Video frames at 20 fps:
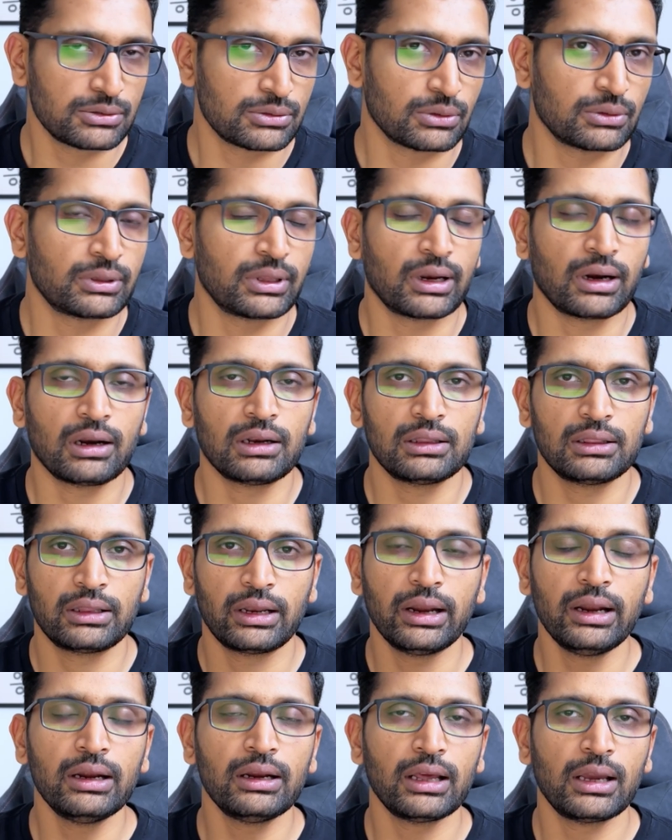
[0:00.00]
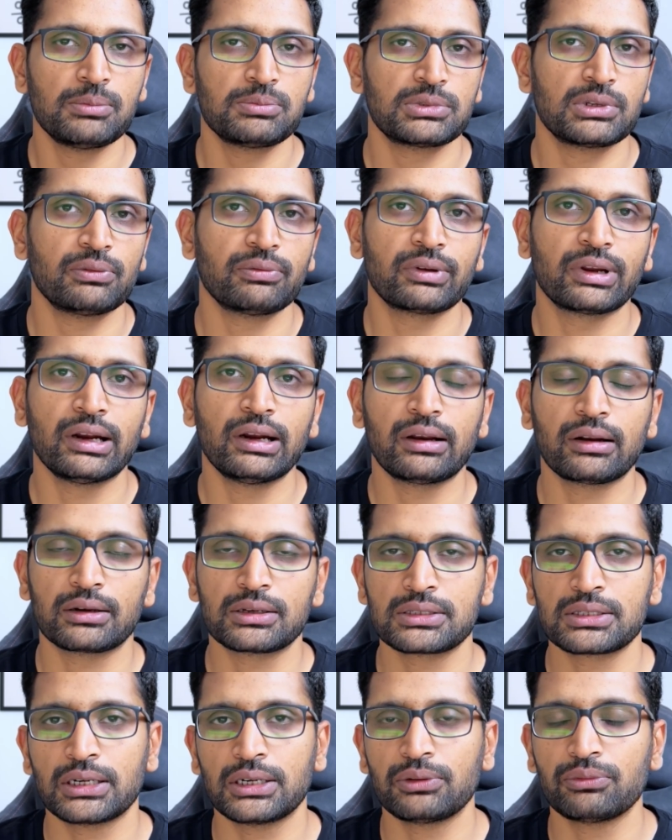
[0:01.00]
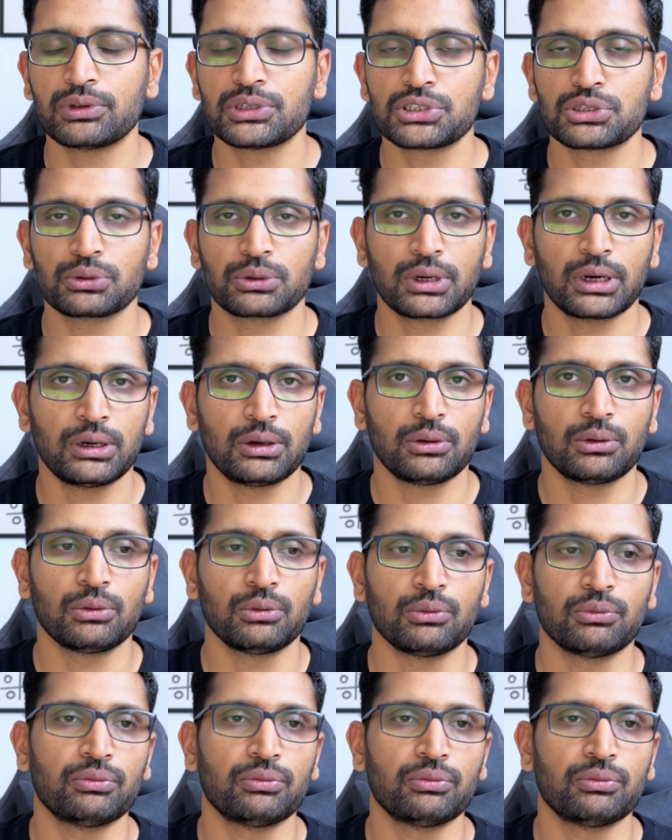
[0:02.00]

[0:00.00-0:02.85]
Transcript: So there are three types of Git Reset, which you can do.